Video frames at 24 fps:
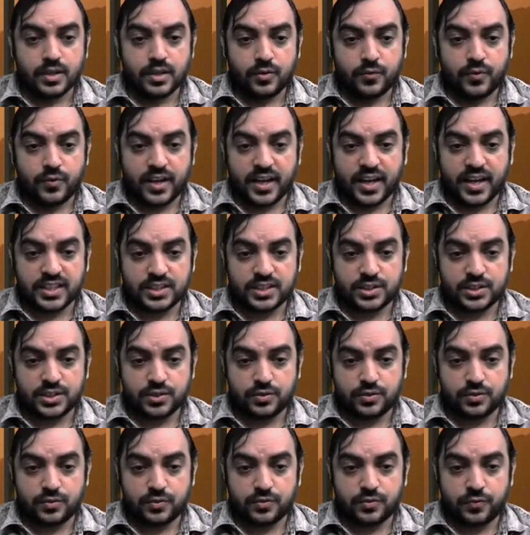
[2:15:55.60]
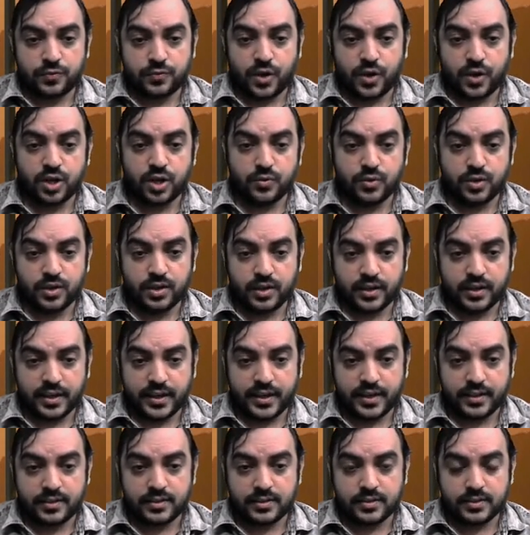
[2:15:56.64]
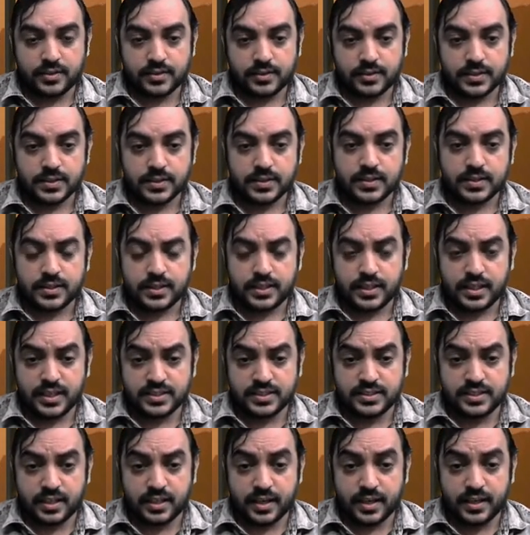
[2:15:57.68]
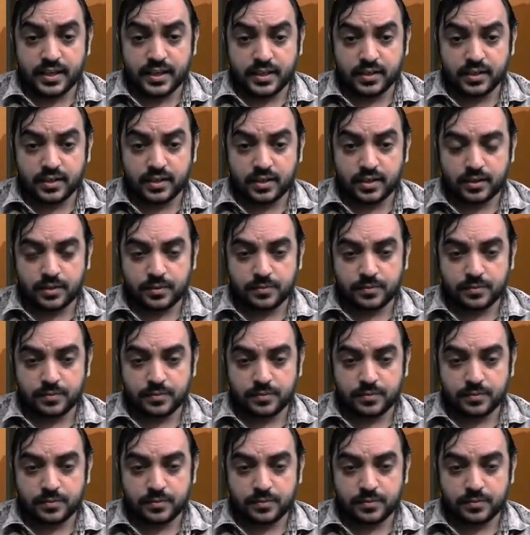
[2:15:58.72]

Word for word: whereas forward rate is the return